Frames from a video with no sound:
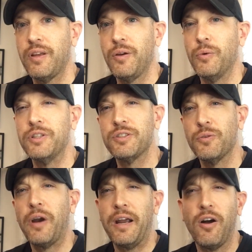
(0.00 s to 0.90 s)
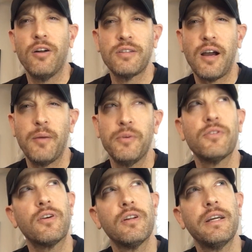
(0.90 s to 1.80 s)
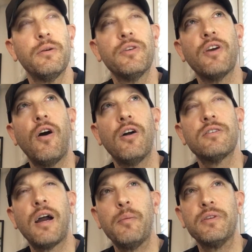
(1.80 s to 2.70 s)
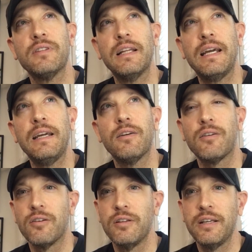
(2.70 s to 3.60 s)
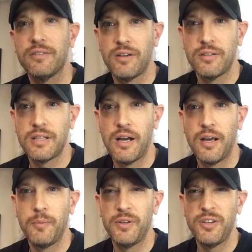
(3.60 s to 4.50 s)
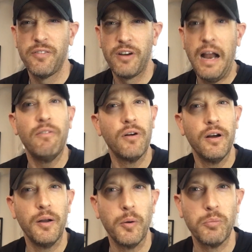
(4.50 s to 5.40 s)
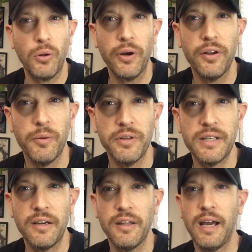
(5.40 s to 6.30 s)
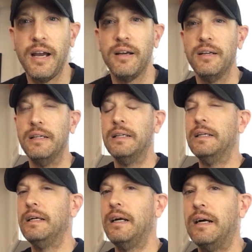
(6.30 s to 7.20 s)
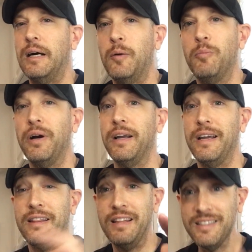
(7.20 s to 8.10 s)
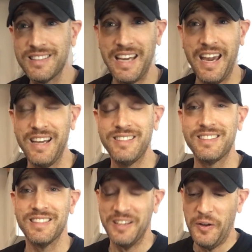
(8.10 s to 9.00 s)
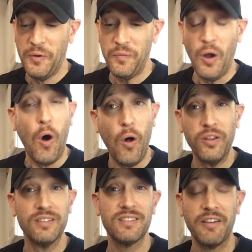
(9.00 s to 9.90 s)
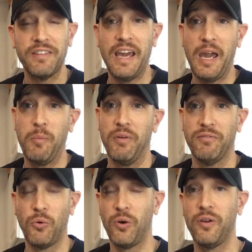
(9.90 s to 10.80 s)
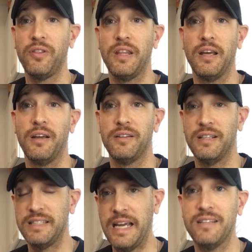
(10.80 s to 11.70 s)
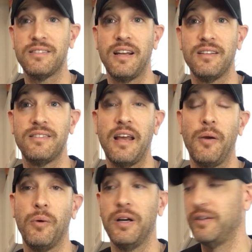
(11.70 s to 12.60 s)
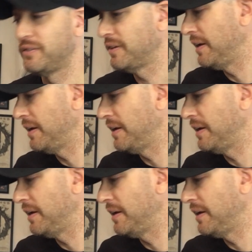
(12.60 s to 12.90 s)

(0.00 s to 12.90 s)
Which, right, on time is early? Was it on time is late, early is on time? Did you ever have an employer that would tell you that? But in this case, all this stuff came before the dates that it said it was.